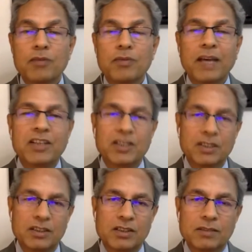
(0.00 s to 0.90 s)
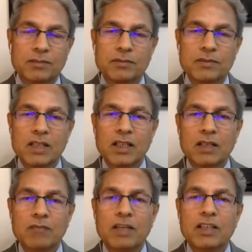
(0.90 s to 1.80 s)
factions,
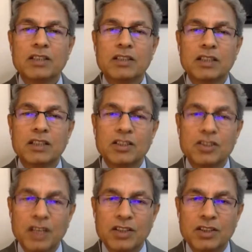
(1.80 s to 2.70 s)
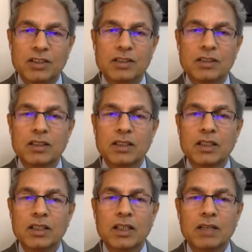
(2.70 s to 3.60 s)
various disjunctions,
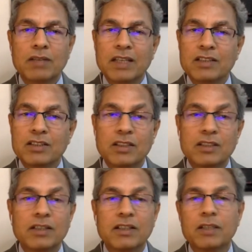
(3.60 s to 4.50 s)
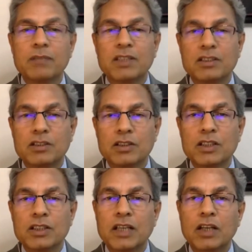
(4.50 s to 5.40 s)
various disagreements.
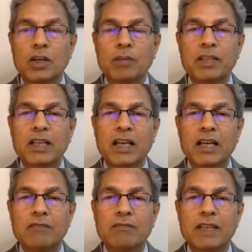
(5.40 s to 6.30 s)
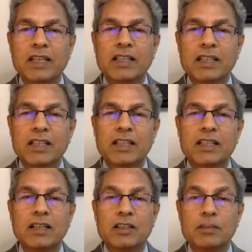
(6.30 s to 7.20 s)
It cannot be a very
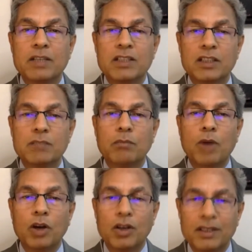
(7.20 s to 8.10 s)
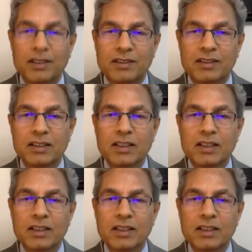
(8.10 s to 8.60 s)
clearly regimented monolith,